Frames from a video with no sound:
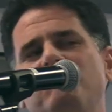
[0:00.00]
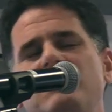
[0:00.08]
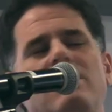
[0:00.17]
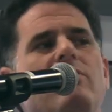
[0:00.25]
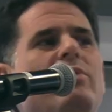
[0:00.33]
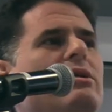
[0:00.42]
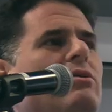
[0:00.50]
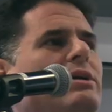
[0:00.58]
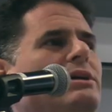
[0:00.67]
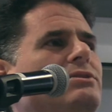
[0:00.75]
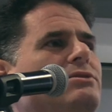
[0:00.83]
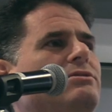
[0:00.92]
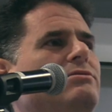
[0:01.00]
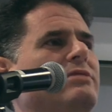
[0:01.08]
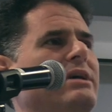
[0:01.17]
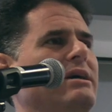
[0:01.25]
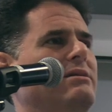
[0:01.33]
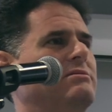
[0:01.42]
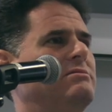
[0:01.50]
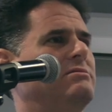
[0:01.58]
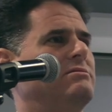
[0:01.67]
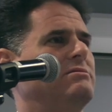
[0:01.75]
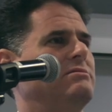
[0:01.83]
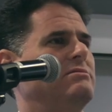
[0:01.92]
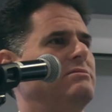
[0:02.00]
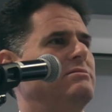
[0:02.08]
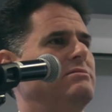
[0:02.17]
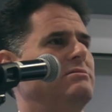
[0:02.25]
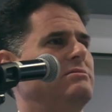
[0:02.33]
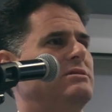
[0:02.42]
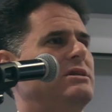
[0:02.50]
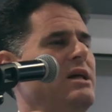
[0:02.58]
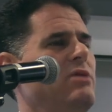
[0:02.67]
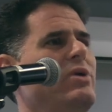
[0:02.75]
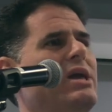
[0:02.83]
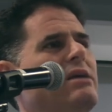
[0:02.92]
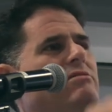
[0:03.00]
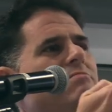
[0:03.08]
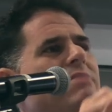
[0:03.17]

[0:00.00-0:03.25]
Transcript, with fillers: Today, we don't need to do that. Today, we get